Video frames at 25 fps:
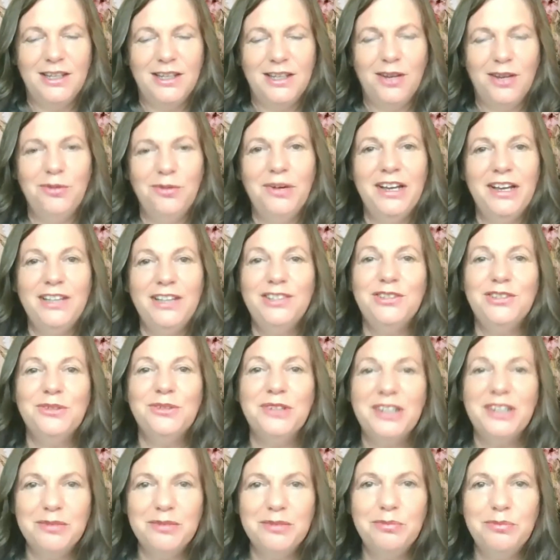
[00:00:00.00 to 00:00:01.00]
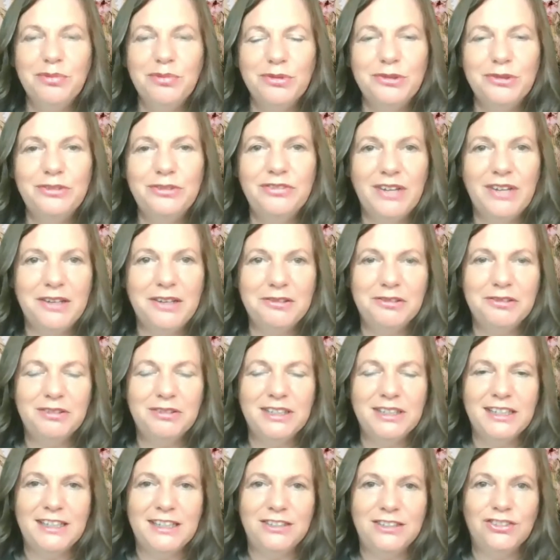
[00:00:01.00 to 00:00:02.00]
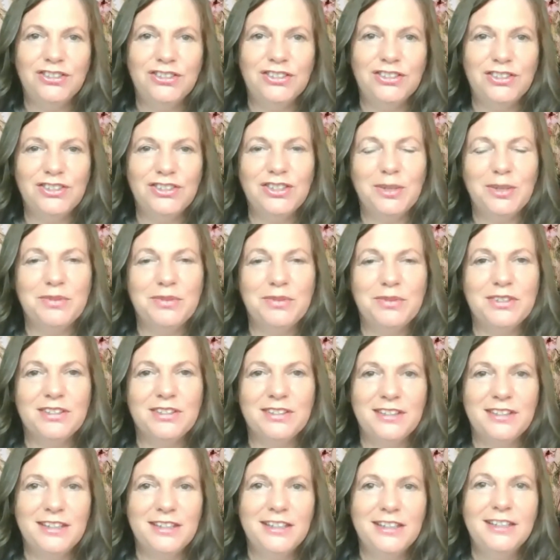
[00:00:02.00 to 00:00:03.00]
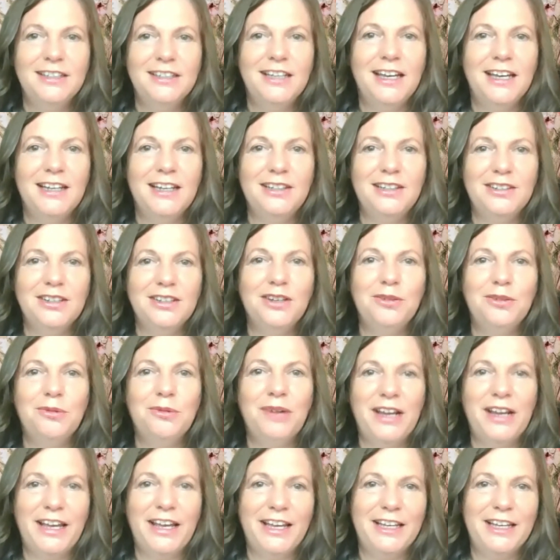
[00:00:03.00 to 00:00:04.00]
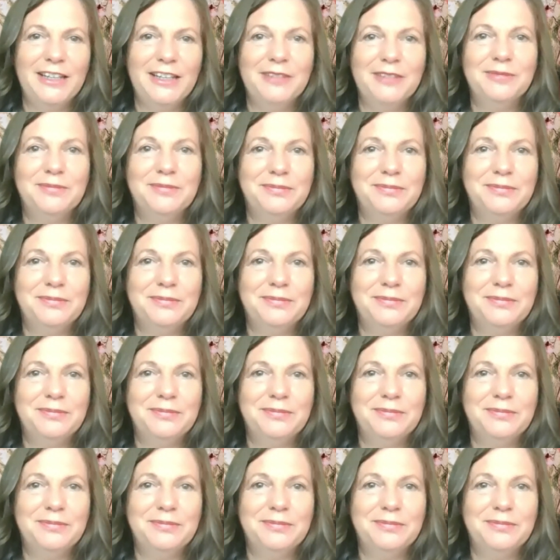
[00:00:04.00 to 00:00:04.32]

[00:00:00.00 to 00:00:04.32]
a way to improve our relationships, and a way